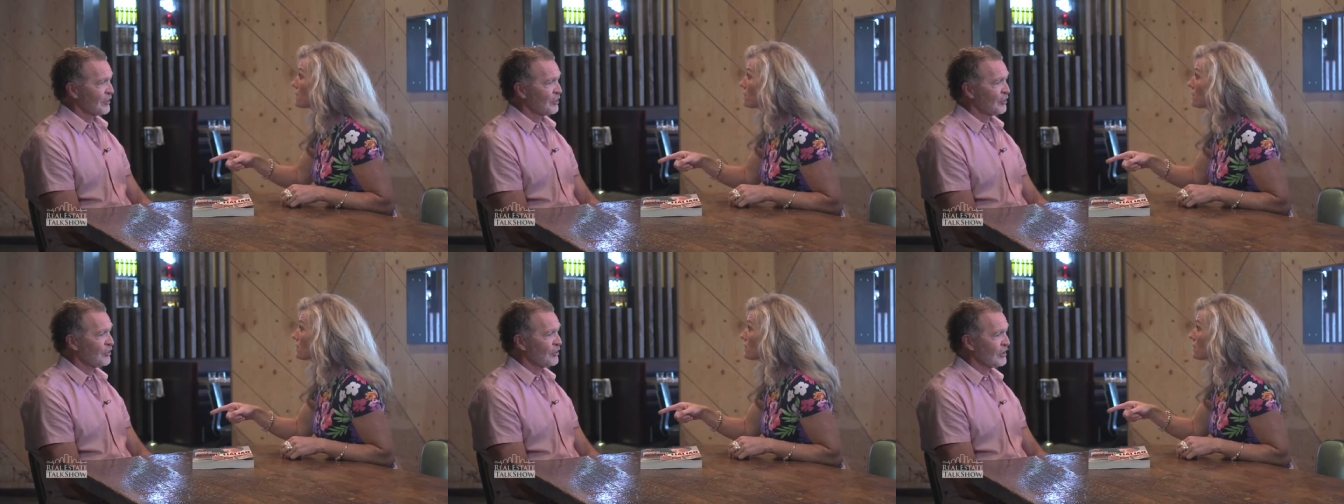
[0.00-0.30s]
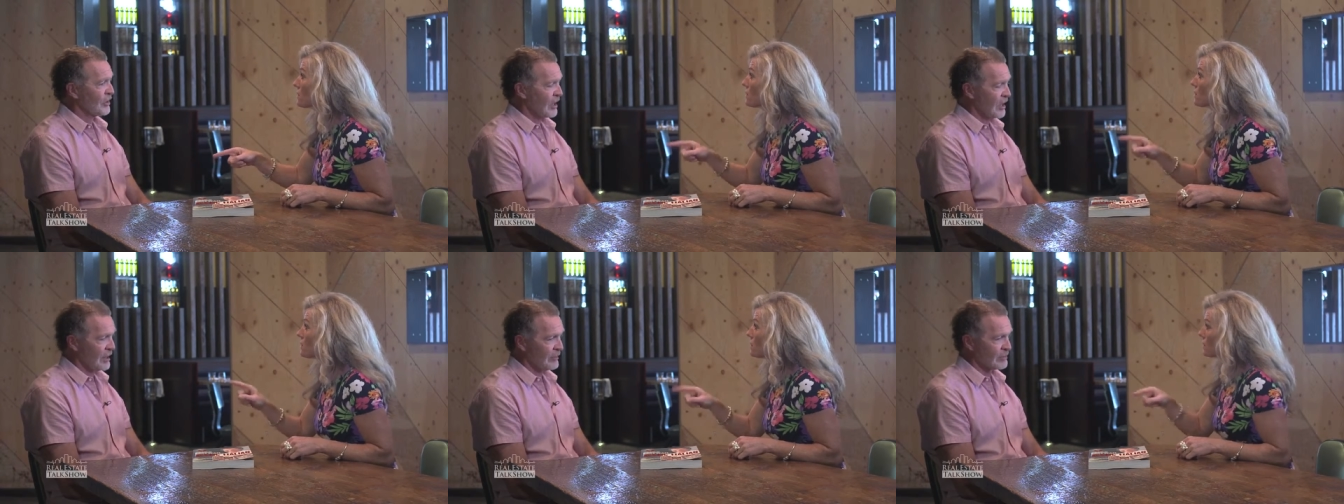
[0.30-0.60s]
Good
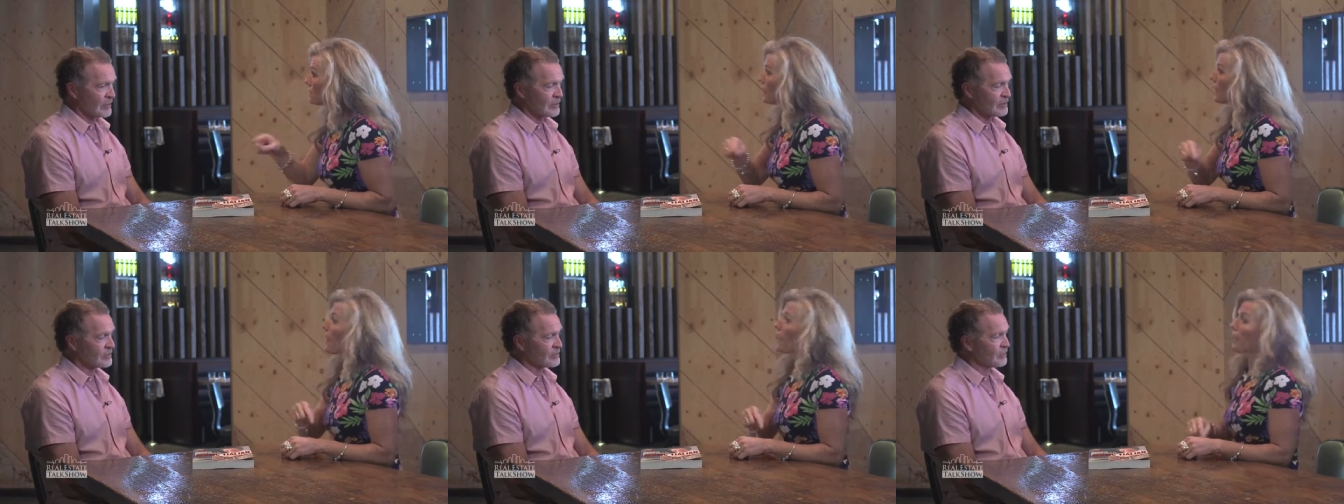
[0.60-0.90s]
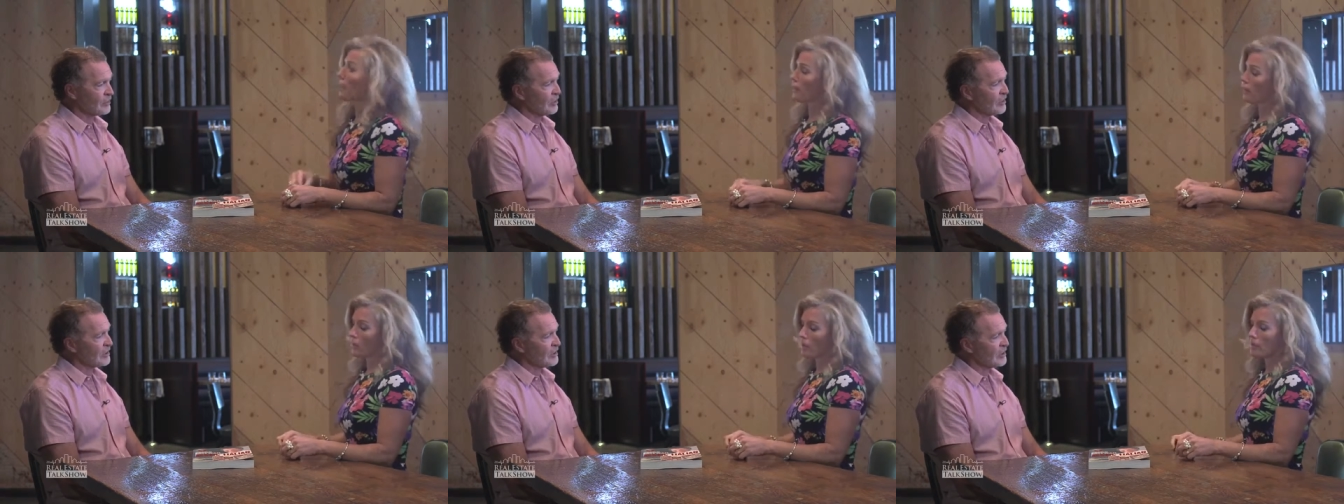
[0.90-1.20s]
habits. Yeah,
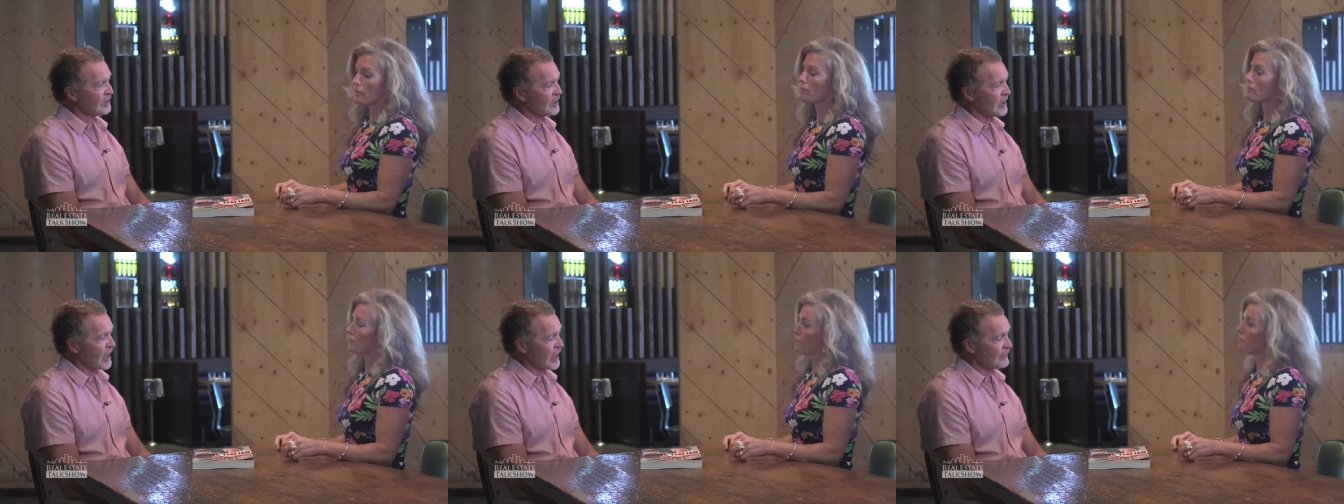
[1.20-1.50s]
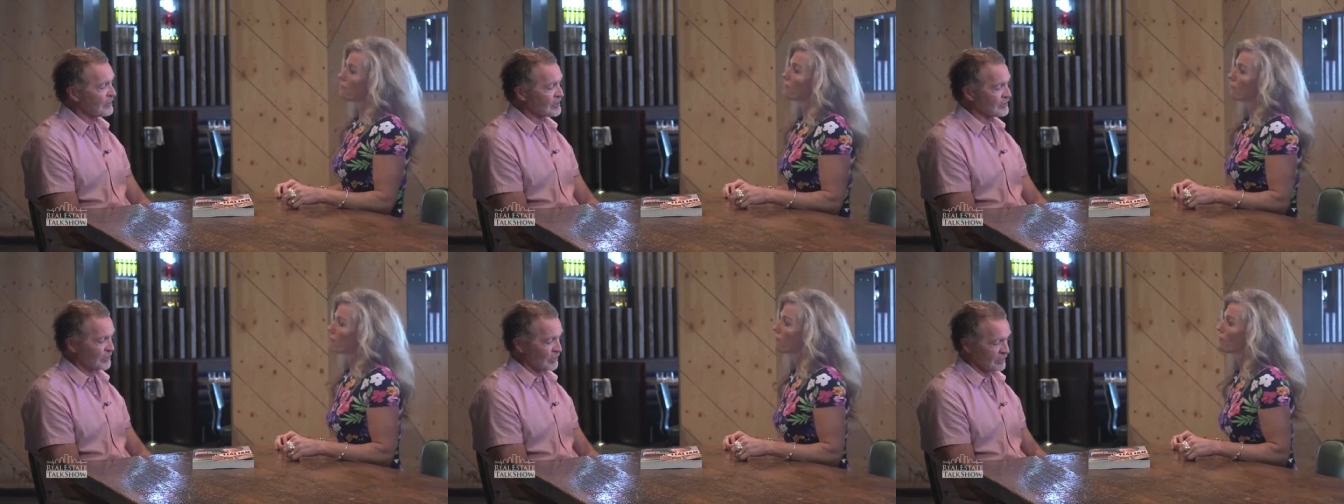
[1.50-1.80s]
good, I agree. Clean
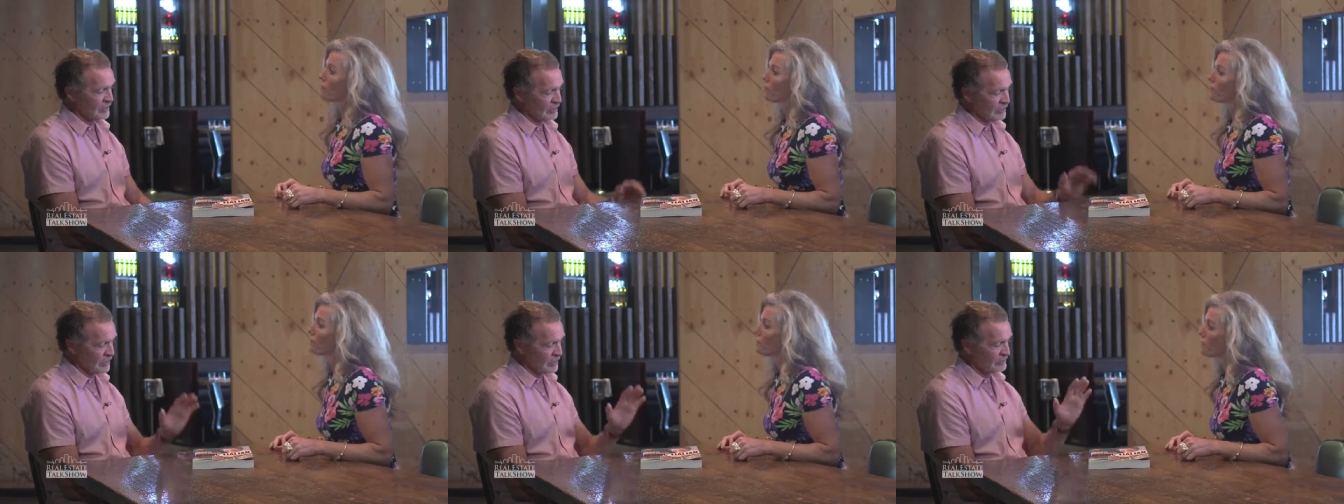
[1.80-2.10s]
habits. But you know what?